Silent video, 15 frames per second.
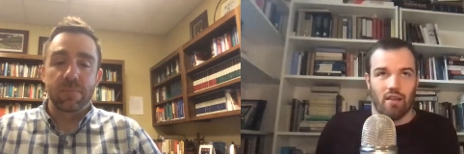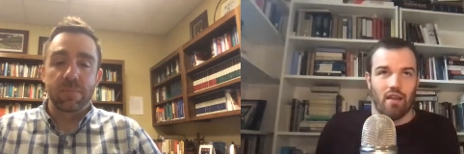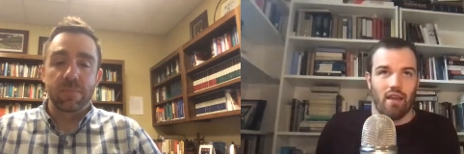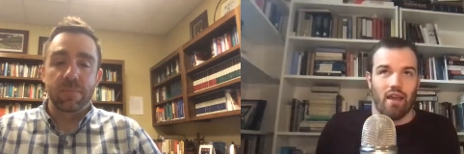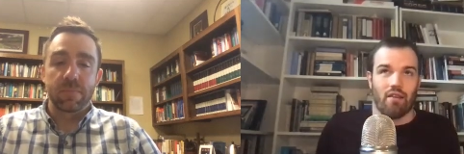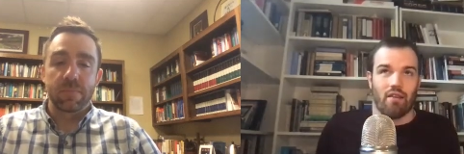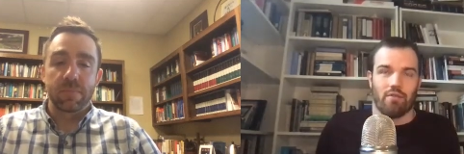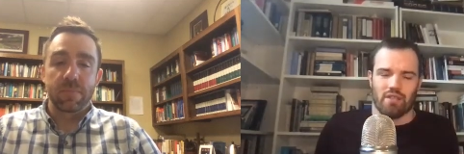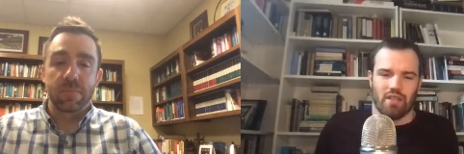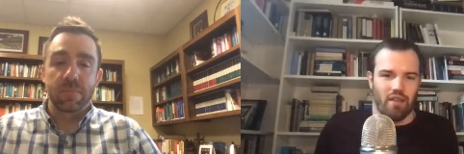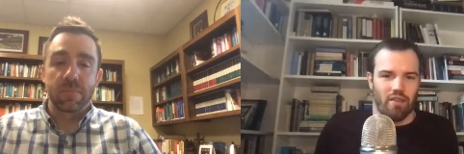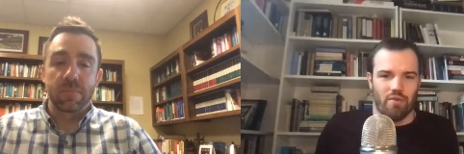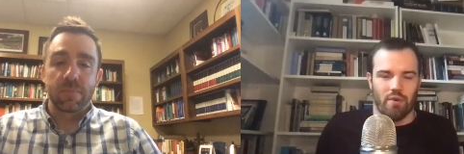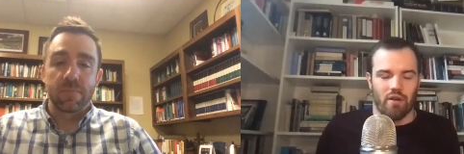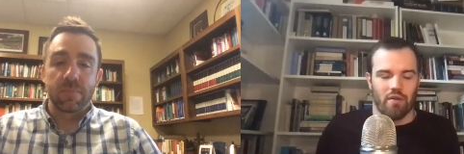Speaker 1: yeah. i was like
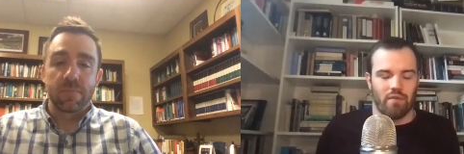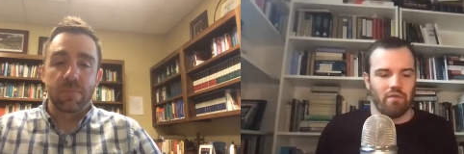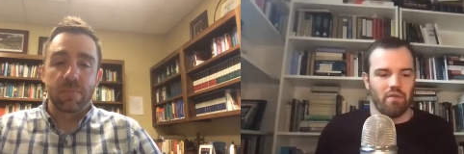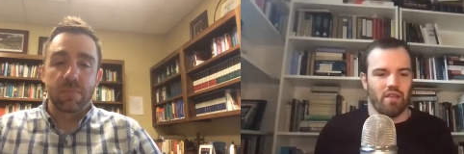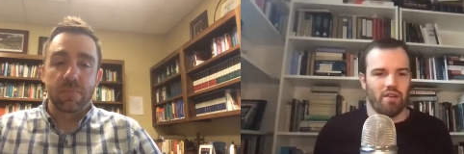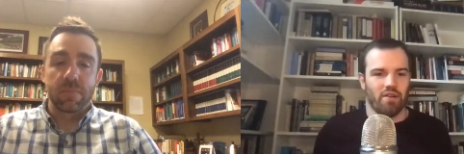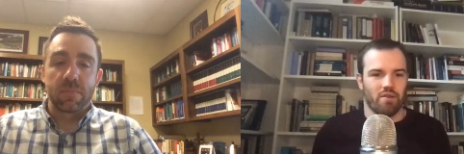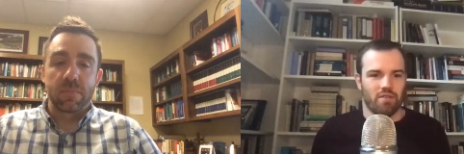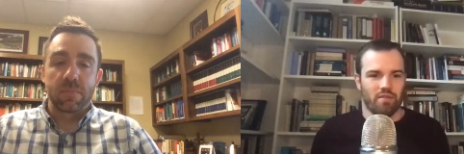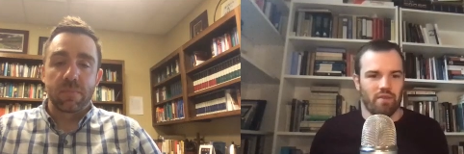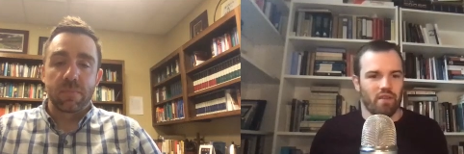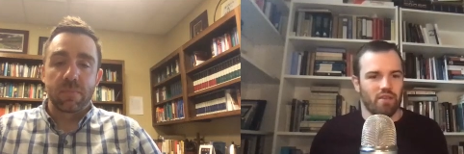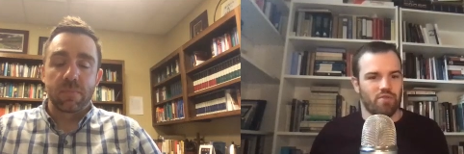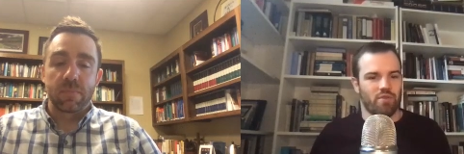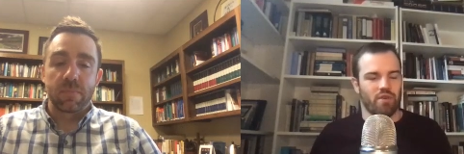350 years of
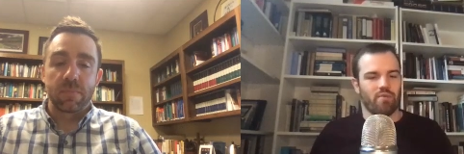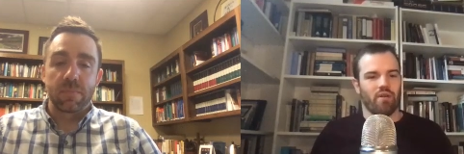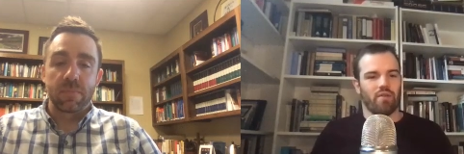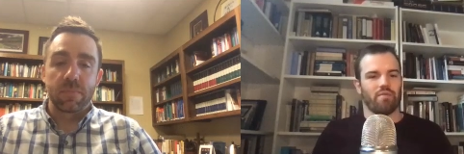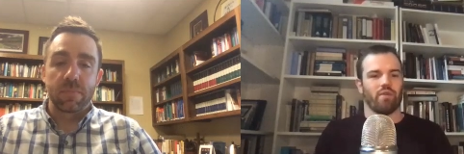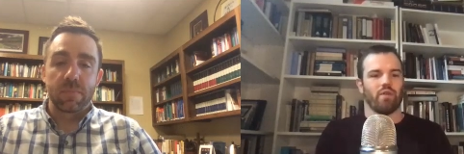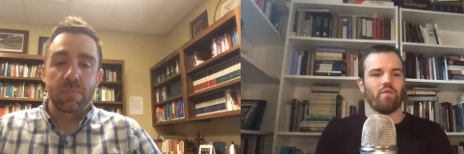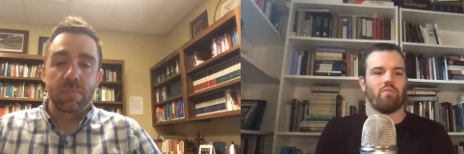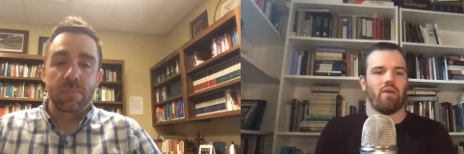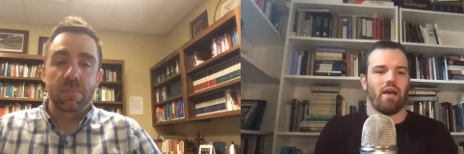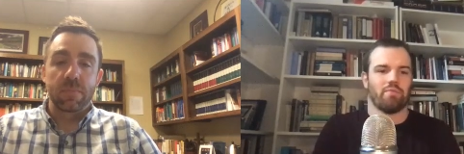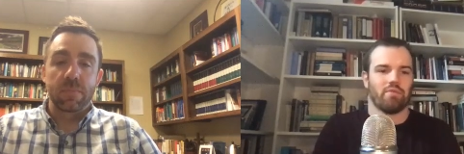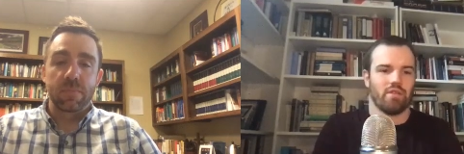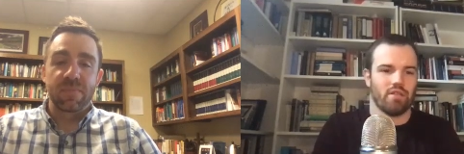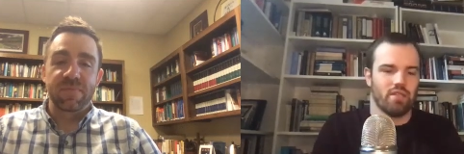history roughly of
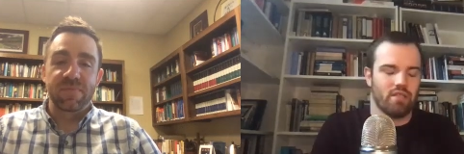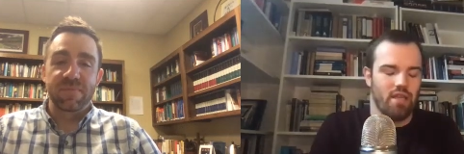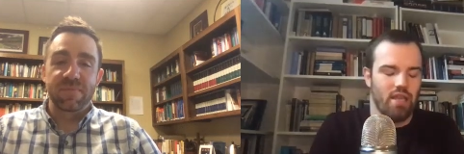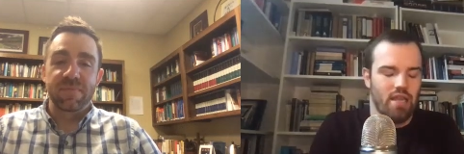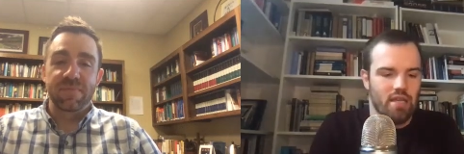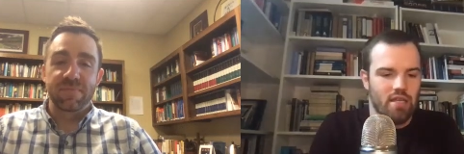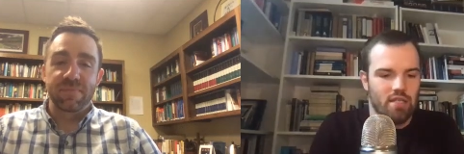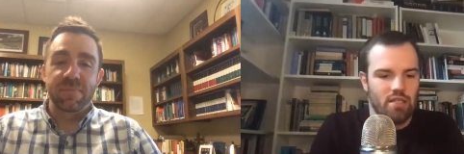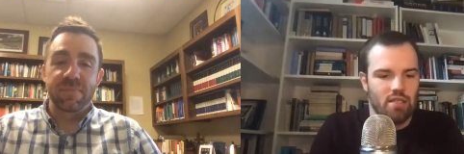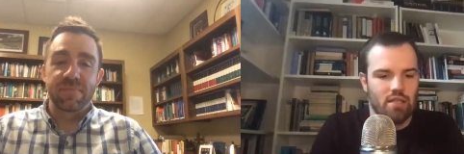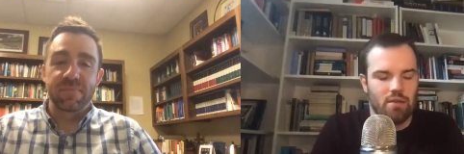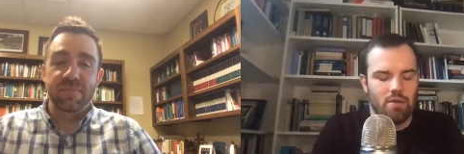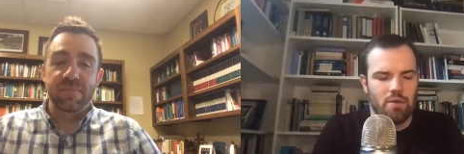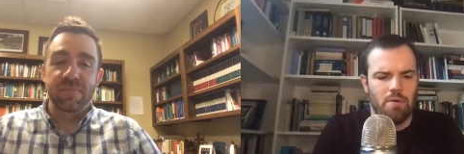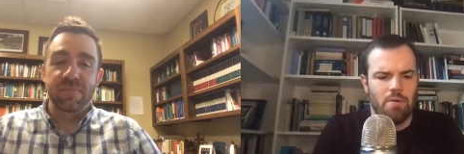baptists and
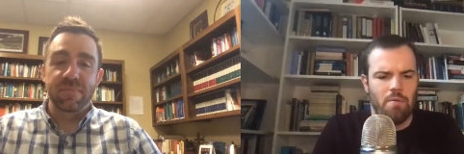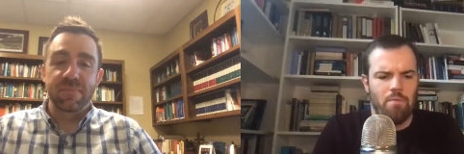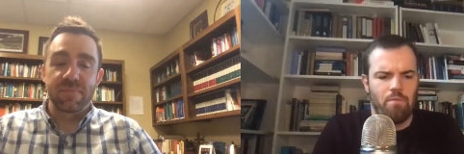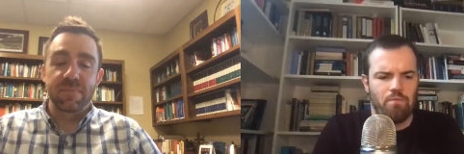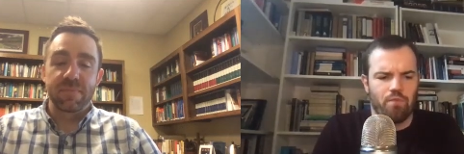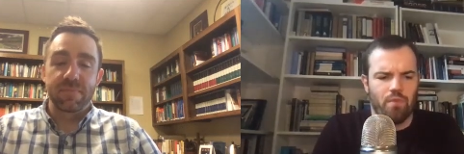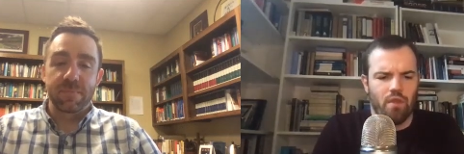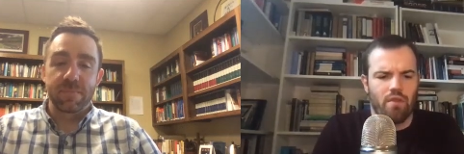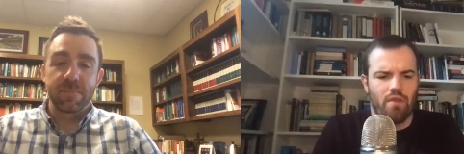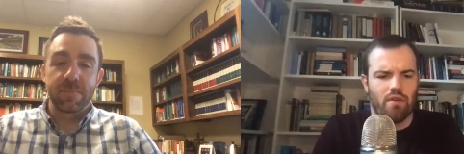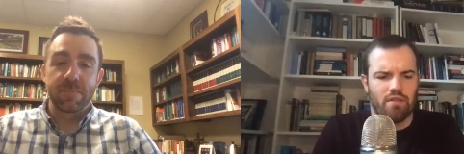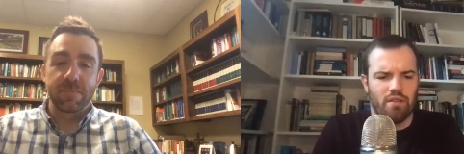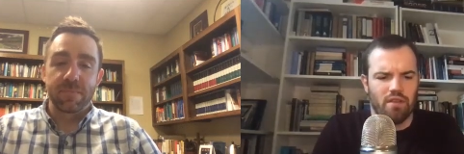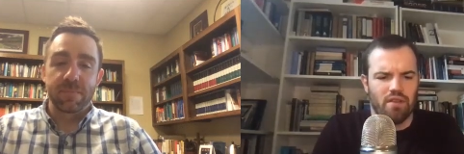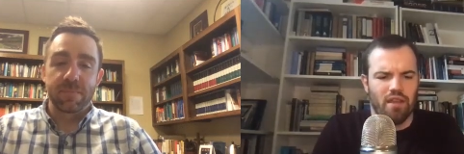there's
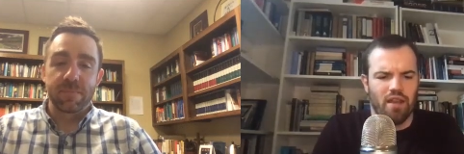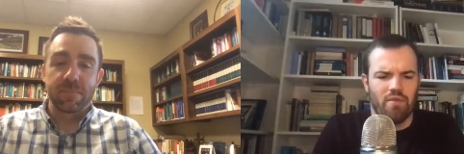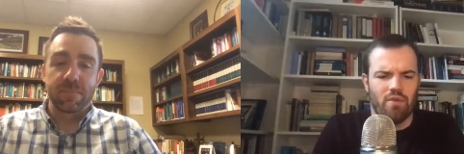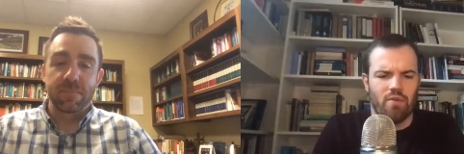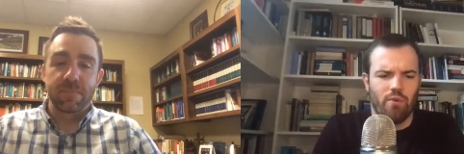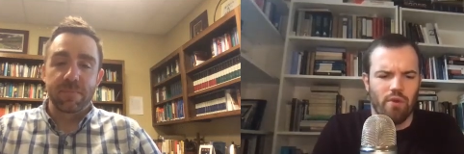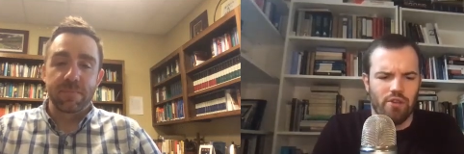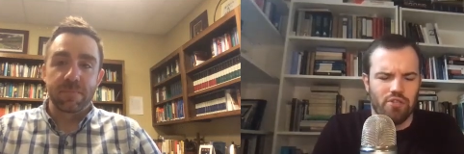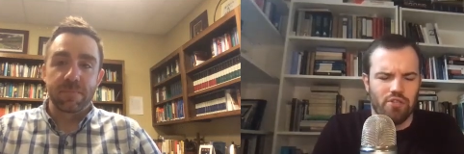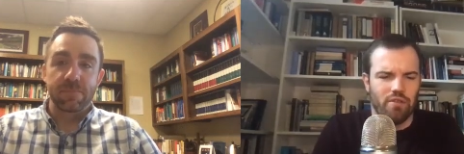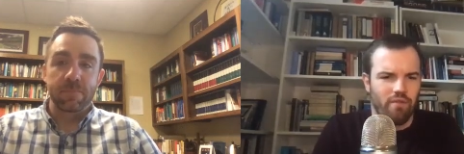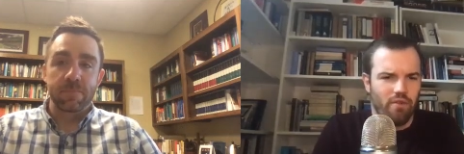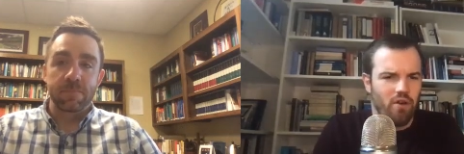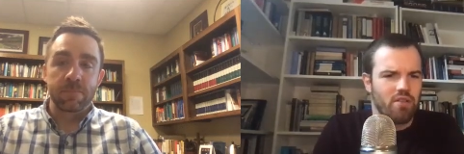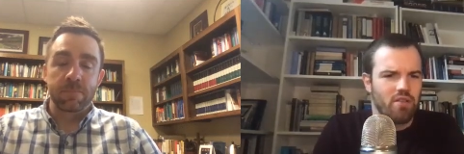a, kind of a rich
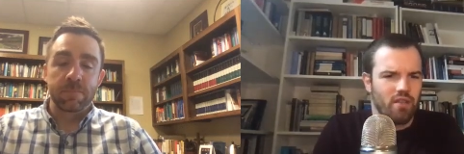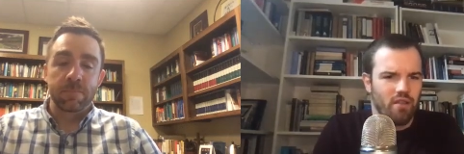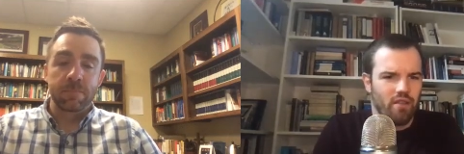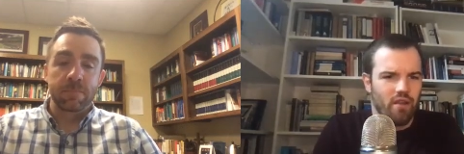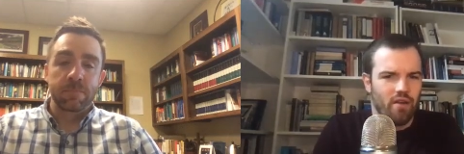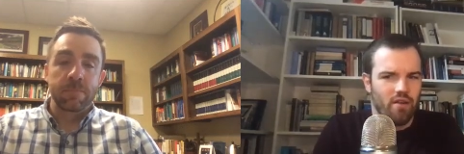diversity there